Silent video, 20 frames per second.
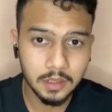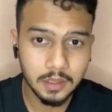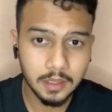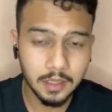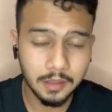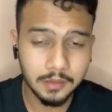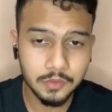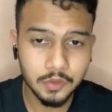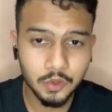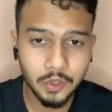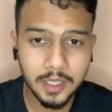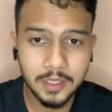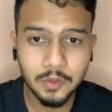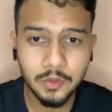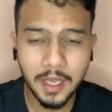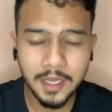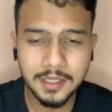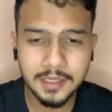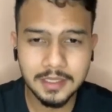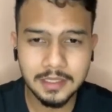And try to
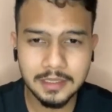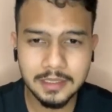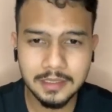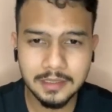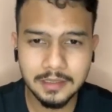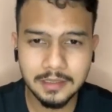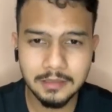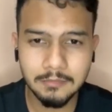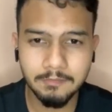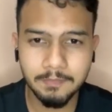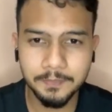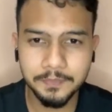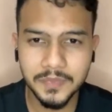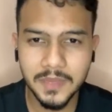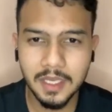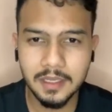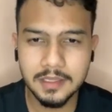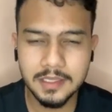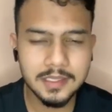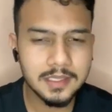actually
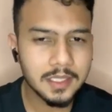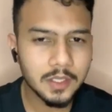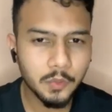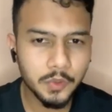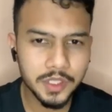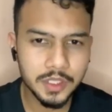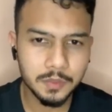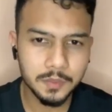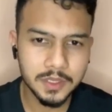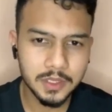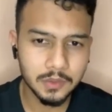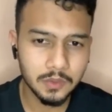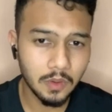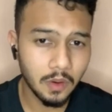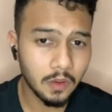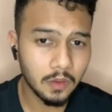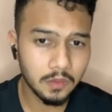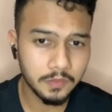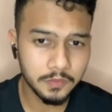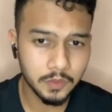distinguish between
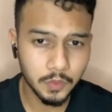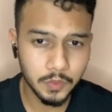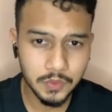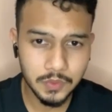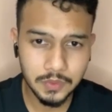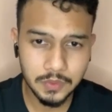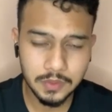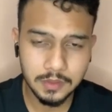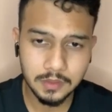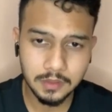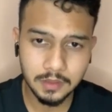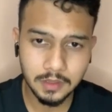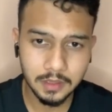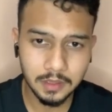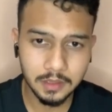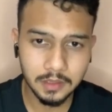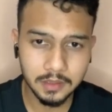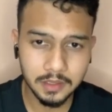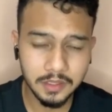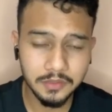all of those
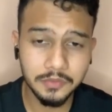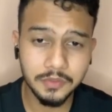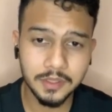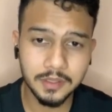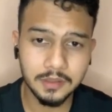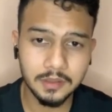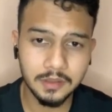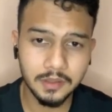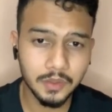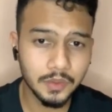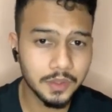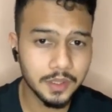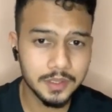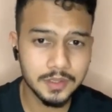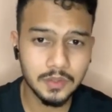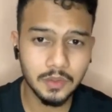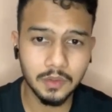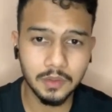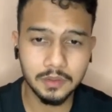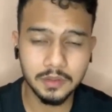different
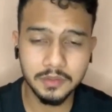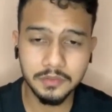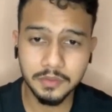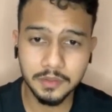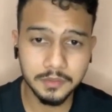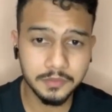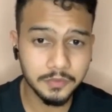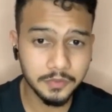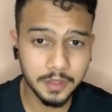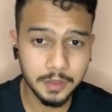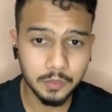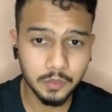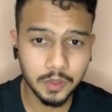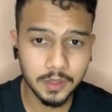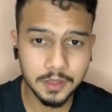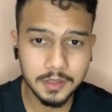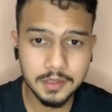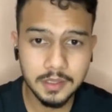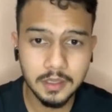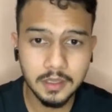theories or different
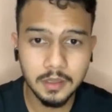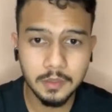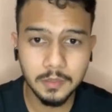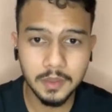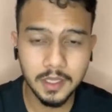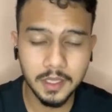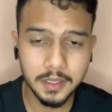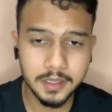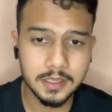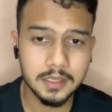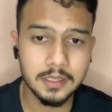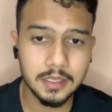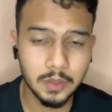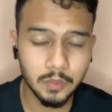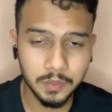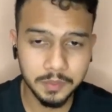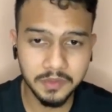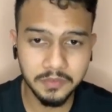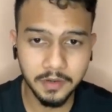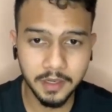frameworks, because it
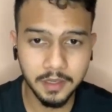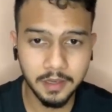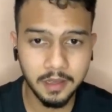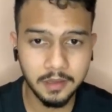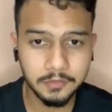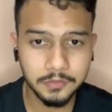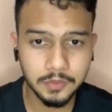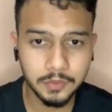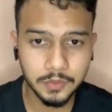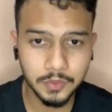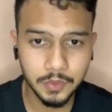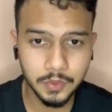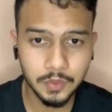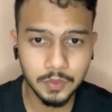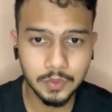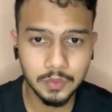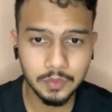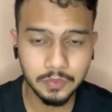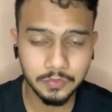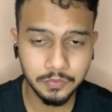will be very helpful to
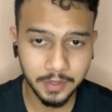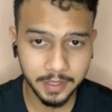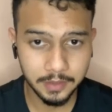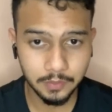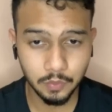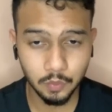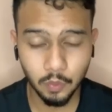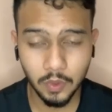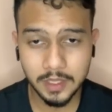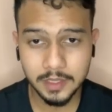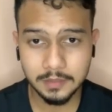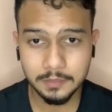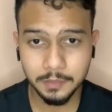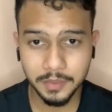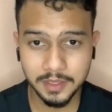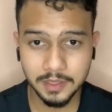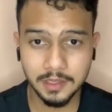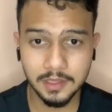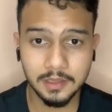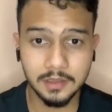you to find one
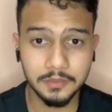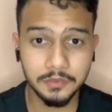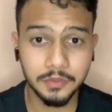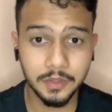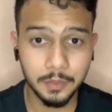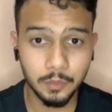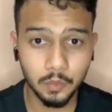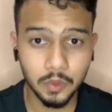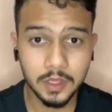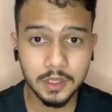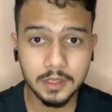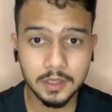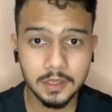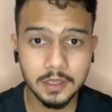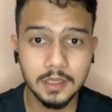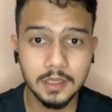particular framework